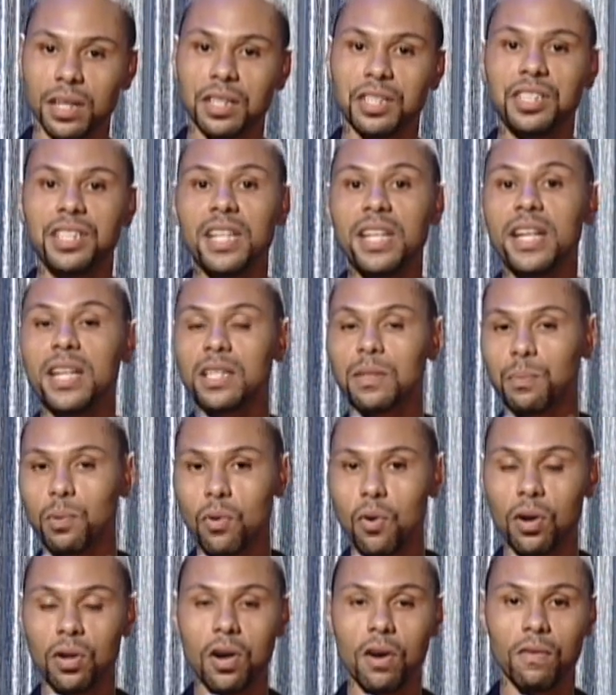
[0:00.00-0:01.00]
She gets
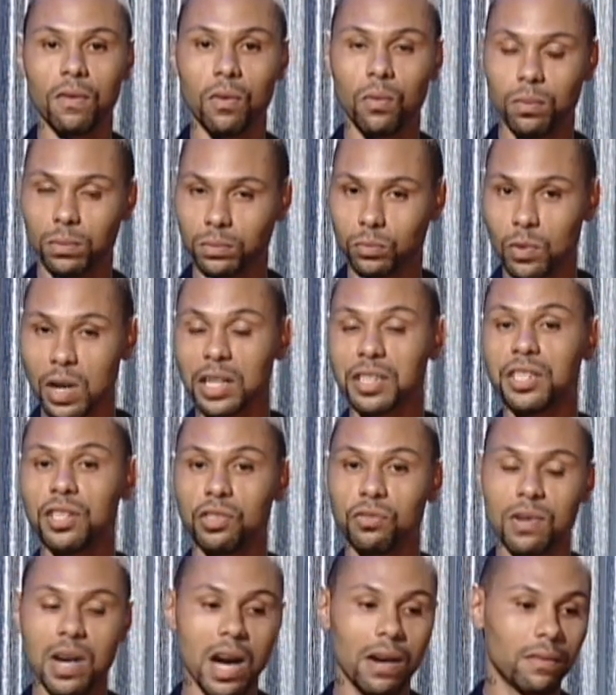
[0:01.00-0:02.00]
pulled over while she's
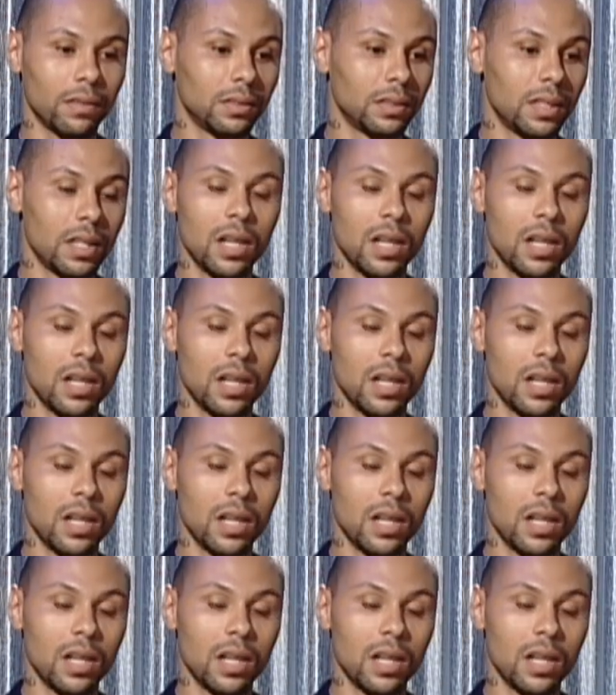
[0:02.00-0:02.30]
driving.